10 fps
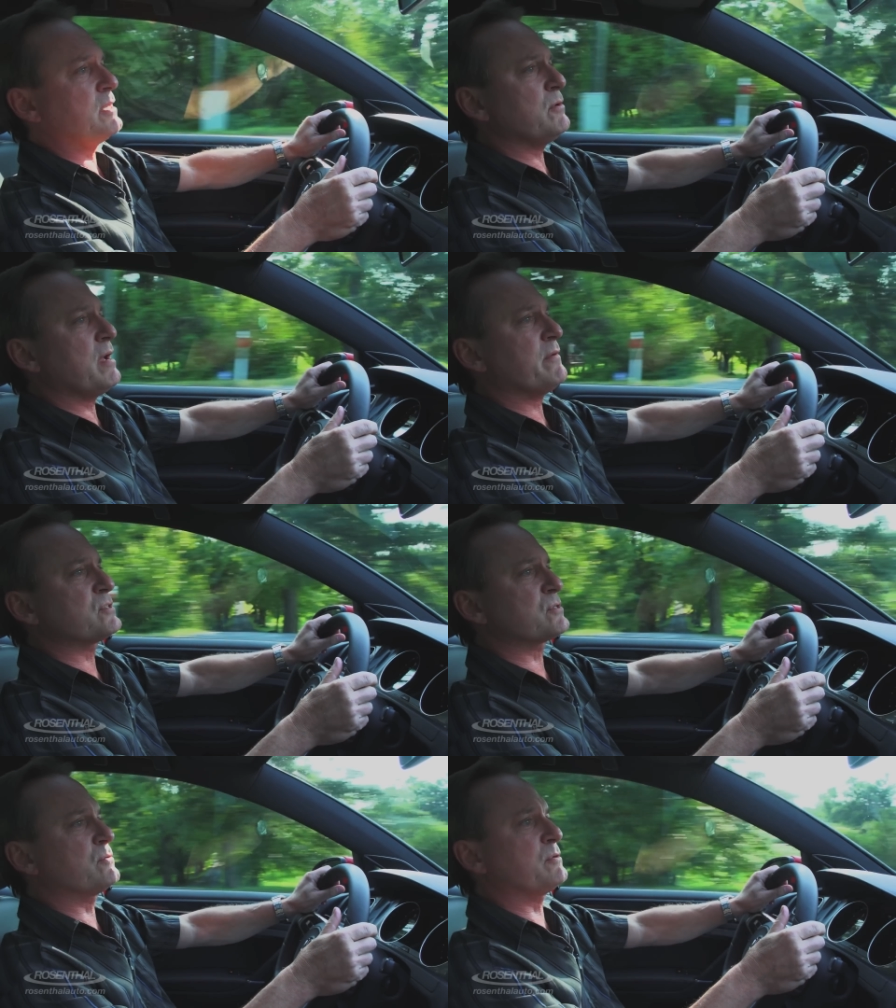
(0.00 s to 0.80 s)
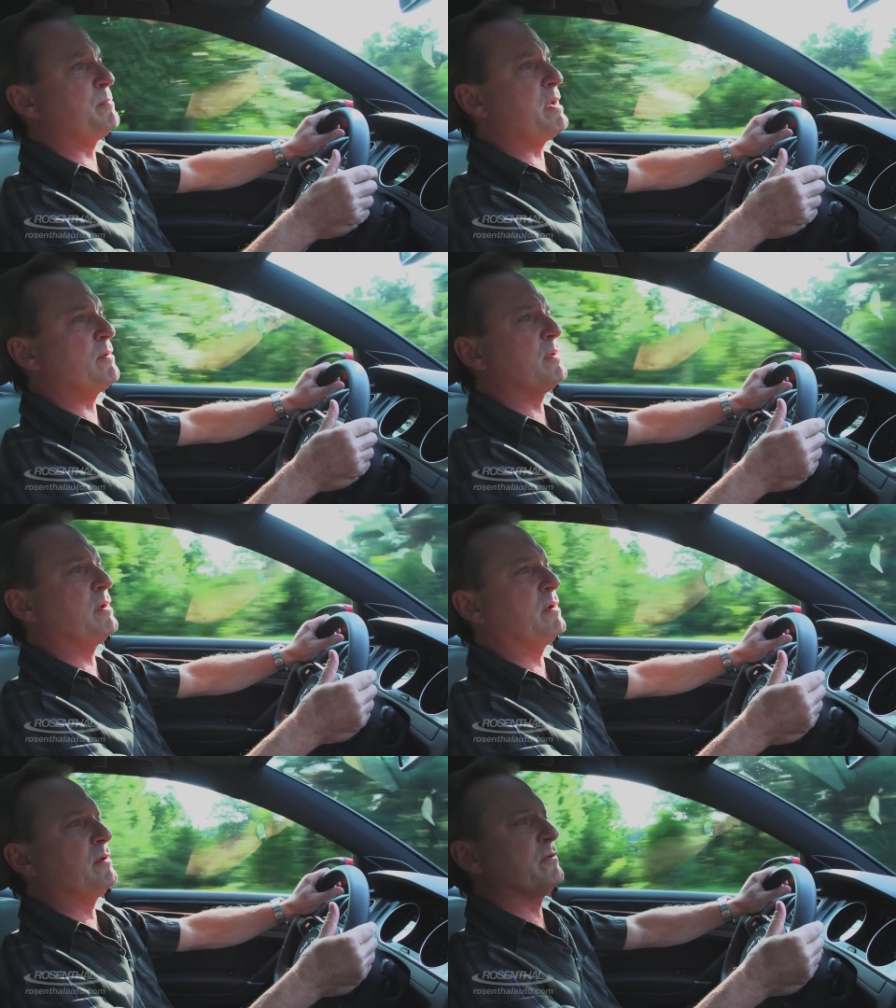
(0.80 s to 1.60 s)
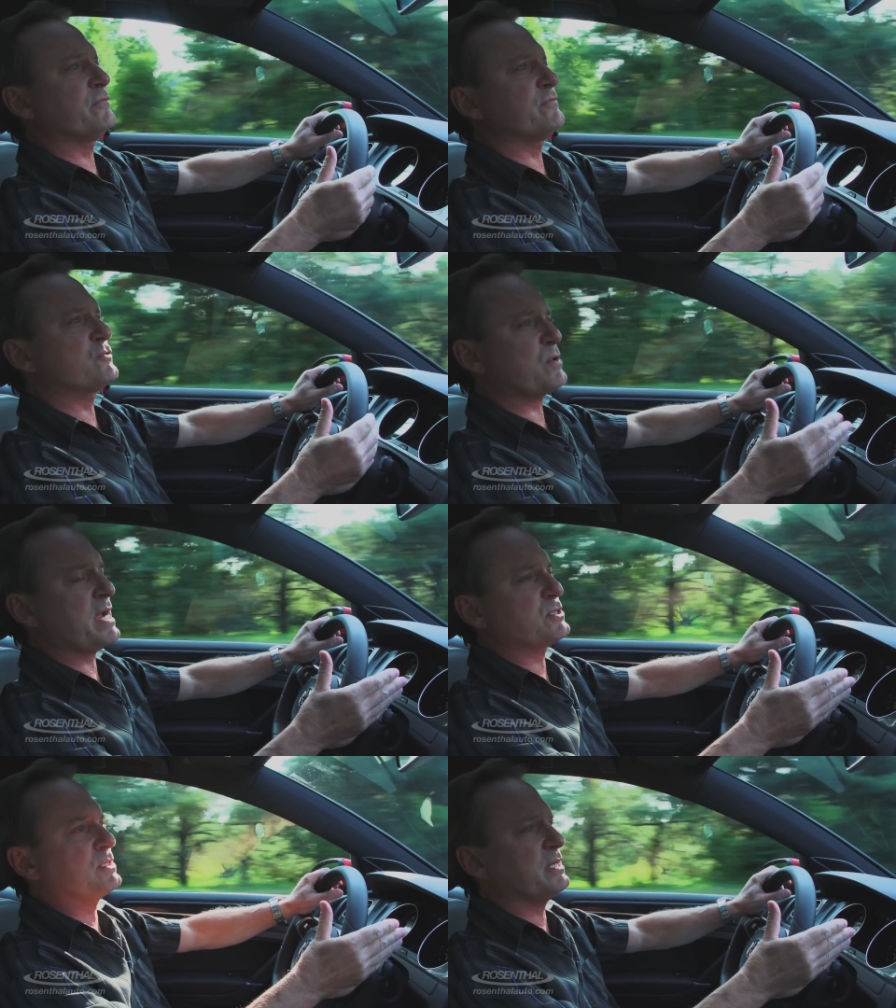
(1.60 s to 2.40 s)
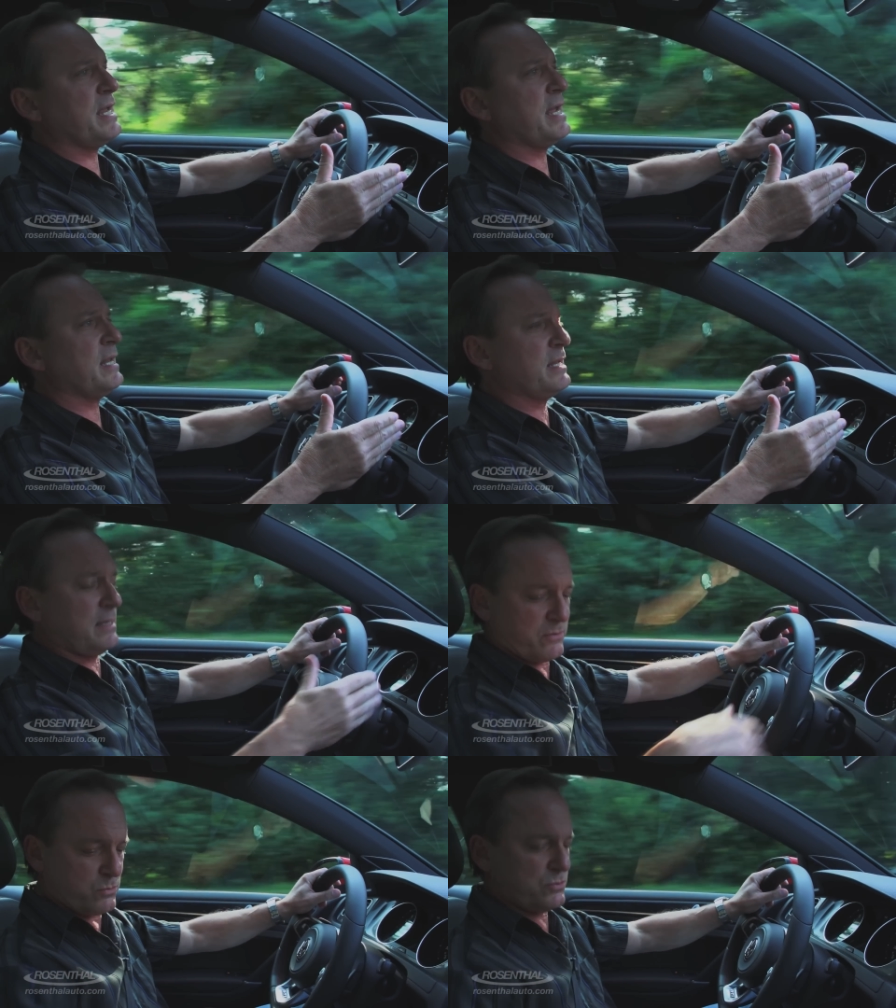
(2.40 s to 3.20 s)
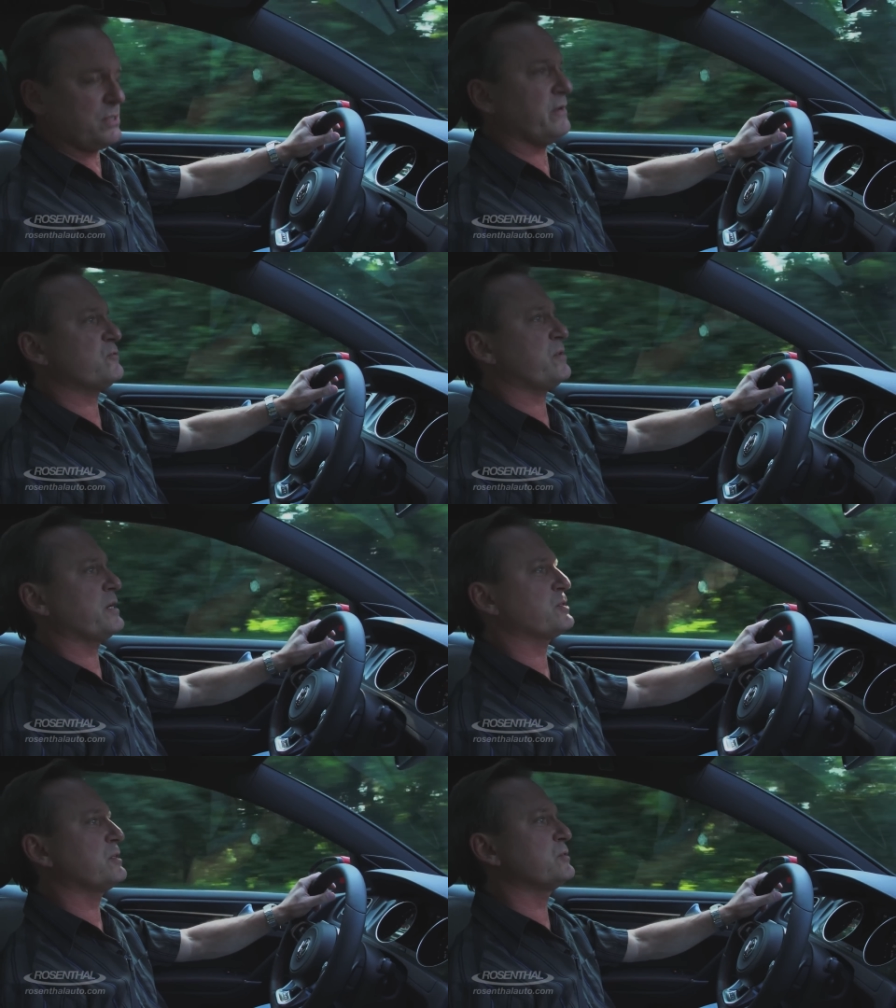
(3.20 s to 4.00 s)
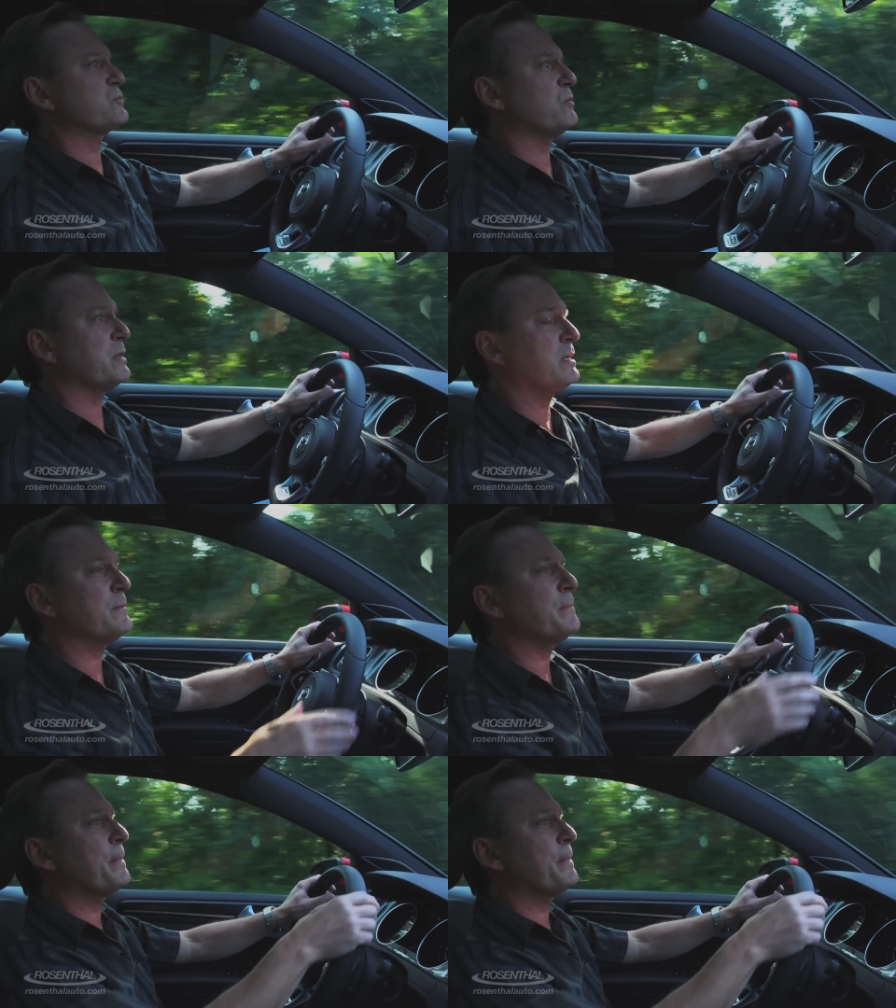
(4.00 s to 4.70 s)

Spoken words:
you have a certain amount of traction and handling, and of course you have traction control here.